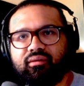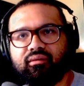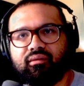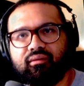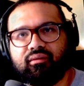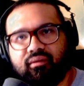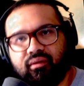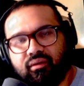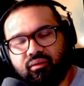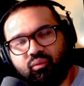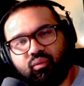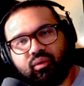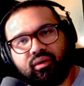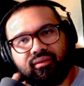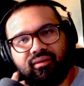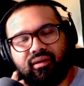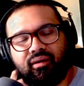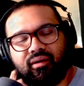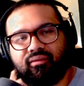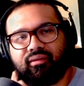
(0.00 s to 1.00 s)
It's what
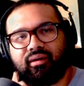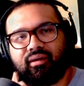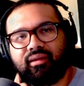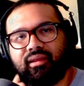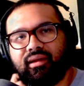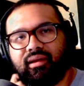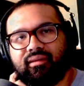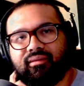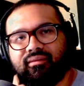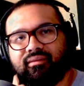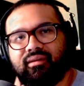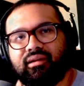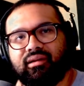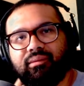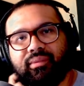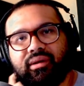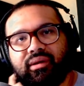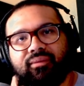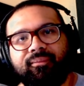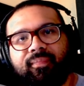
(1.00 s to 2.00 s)
it sounds like that's gonna
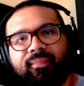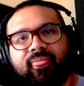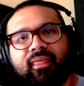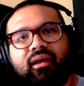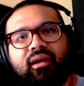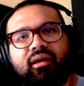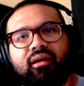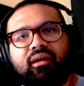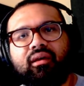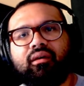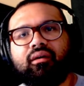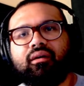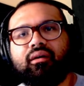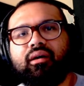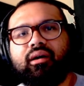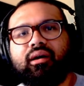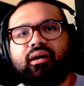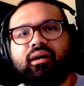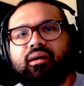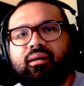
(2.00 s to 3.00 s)
be.
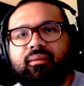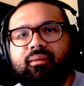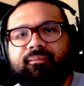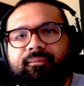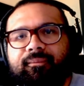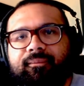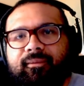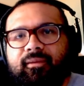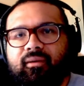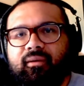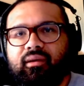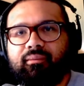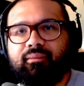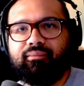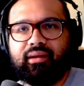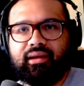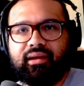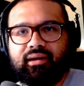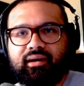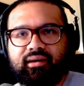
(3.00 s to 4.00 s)
Uh, you can
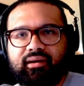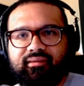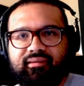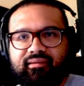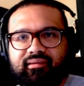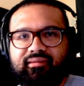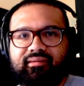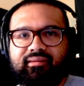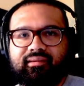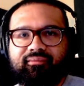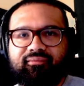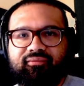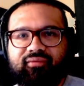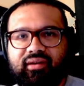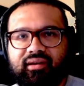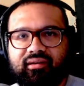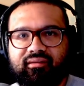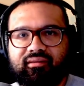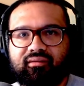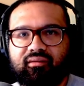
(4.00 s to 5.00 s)
begin hunting
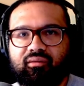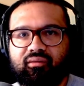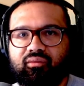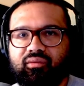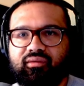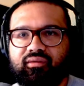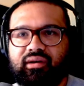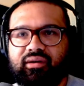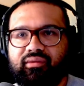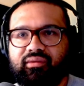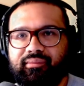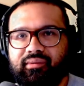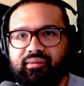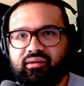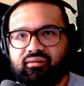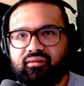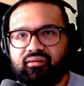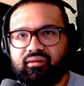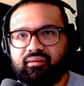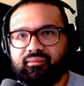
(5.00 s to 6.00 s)
Stimfex. So once you have the
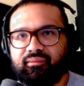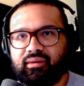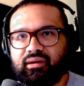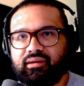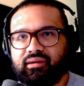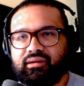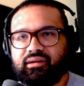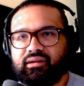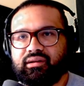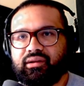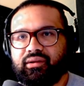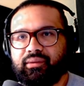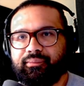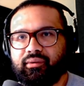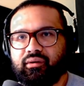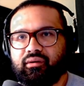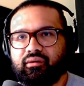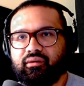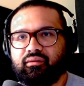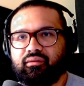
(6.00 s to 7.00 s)
bugs, you can begin hunting the
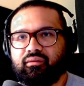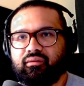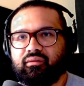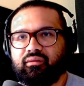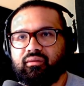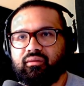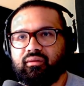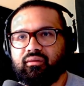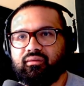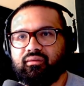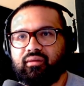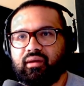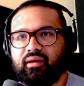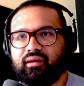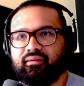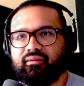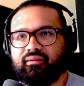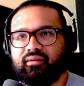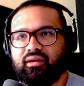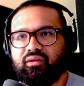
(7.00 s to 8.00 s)
birds. The
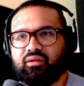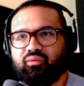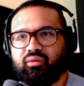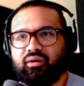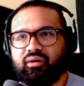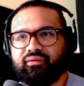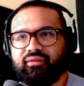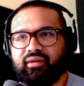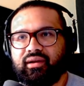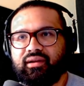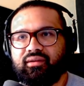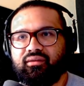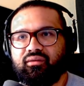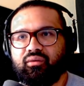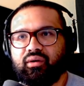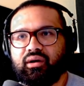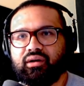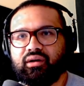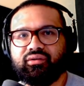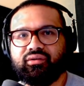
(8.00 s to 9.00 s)
second stage requires
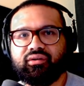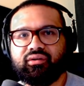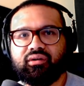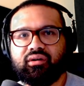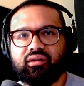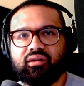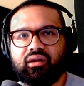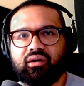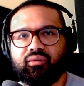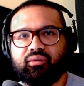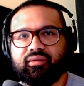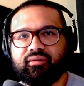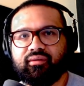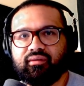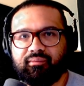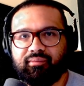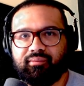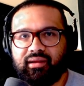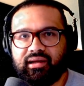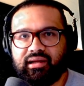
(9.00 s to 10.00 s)
82 hunter, along with a
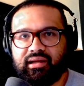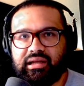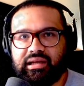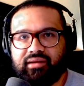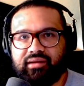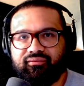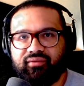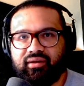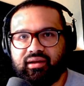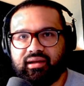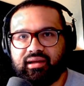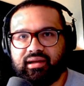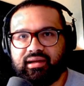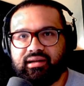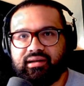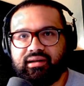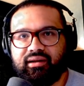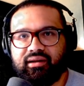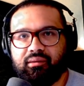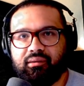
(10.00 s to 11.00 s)
supply of Letvec
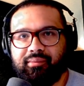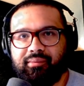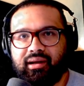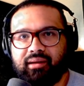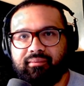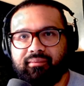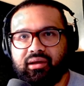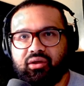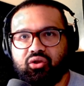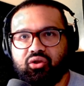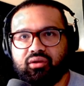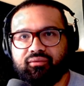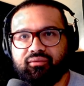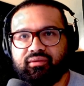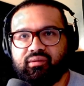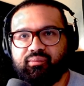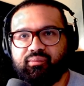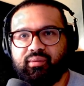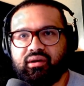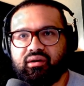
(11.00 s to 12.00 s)
and a nearby makeshift
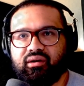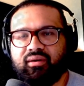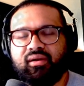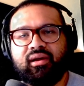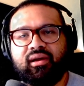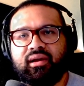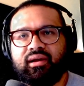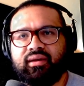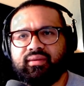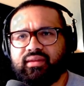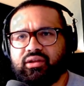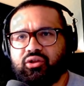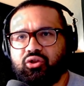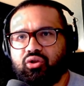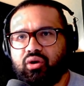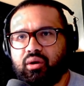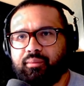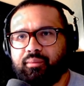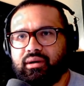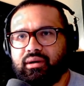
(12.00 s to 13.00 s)
spear that's
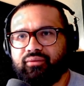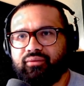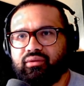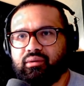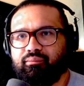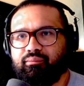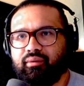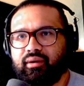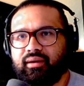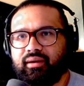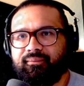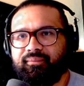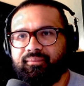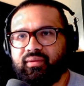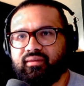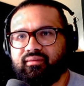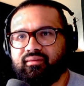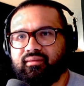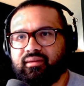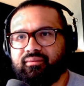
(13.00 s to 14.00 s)
sharp enough to bring
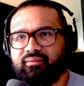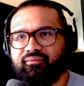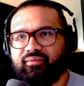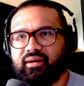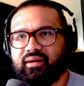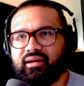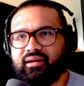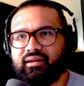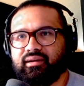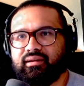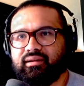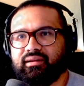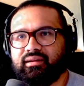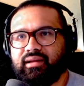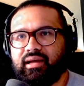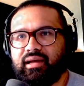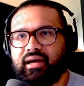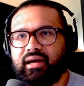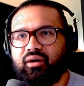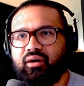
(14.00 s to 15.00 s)
the Stimfex
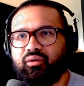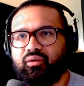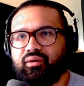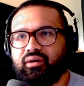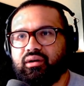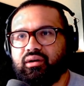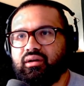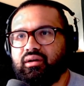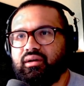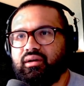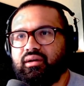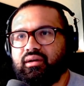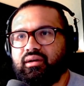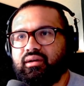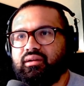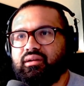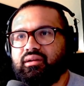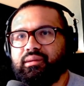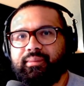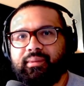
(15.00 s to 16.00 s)
down.
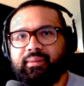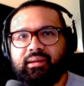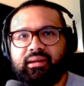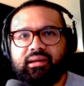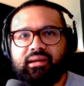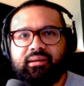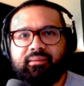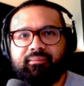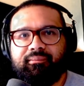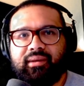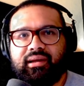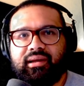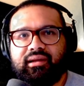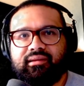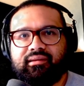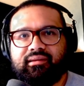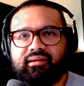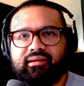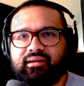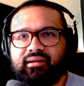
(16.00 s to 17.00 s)
To begin,
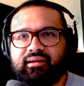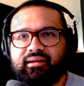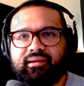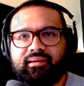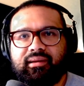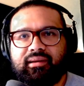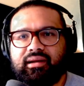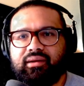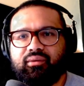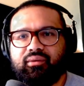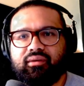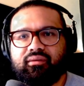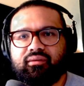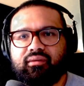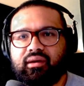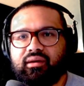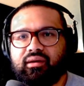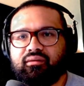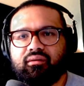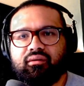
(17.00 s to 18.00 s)
bait the. Anyways,
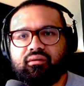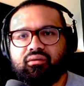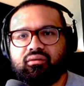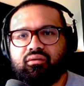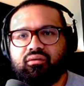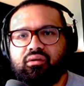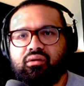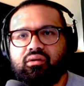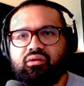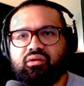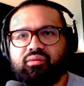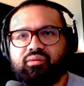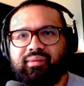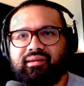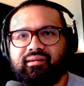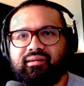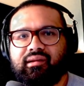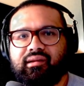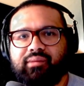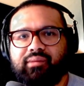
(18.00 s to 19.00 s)
yeah. So you just
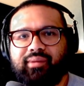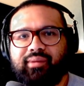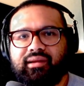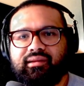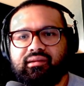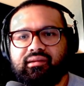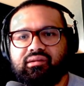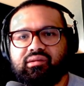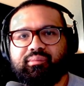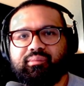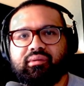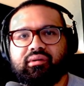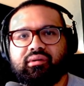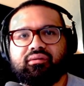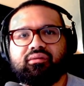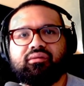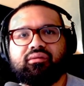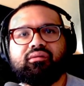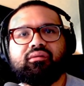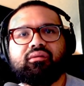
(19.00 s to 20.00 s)
basically bait these
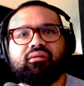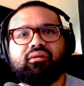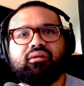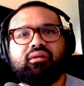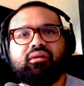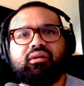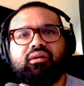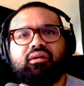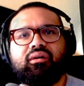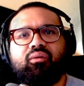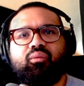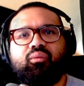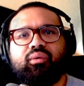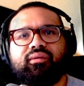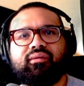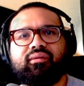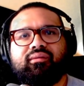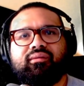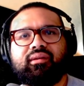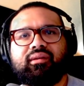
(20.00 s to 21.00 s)
birds.
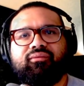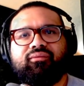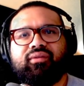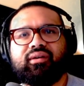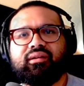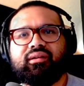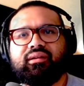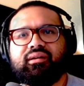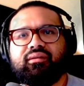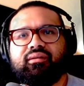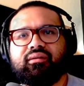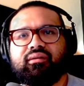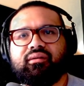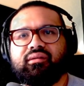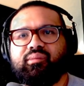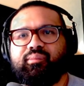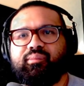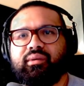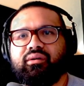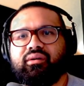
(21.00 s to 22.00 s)
What's the Stimfex lines? You get
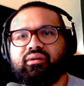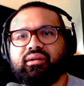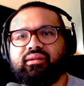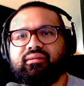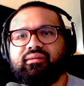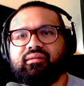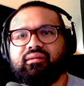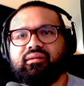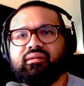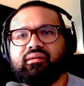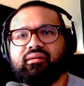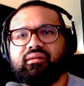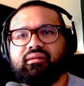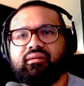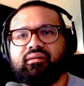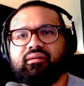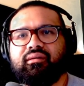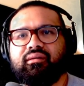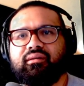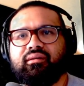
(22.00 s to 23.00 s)
spirit.
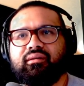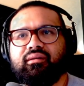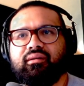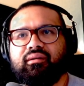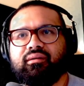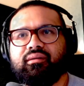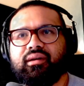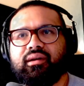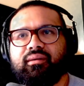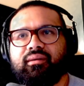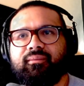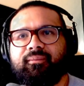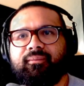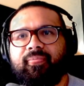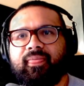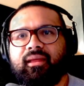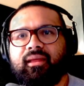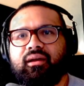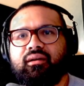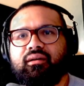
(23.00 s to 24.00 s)
Okay.
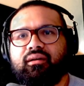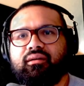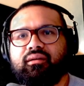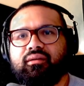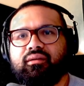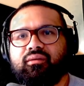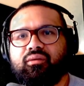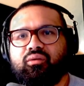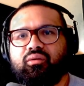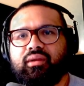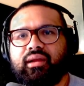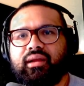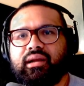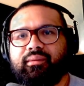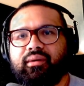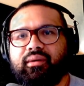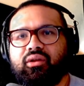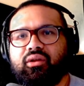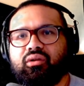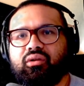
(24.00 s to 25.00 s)
It's a cool
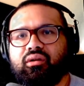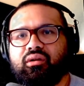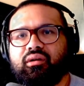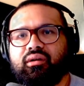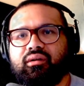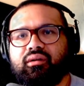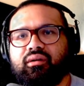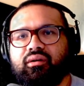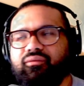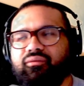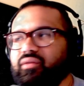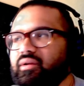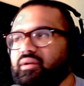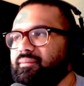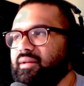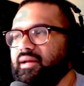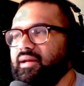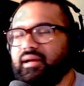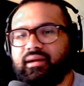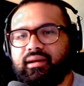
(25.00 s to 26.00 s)
animation on of
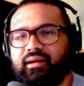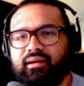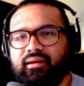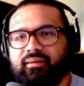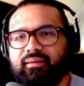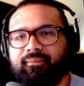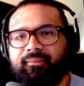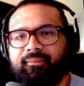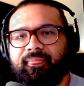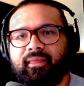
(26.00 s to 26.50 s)
them landing.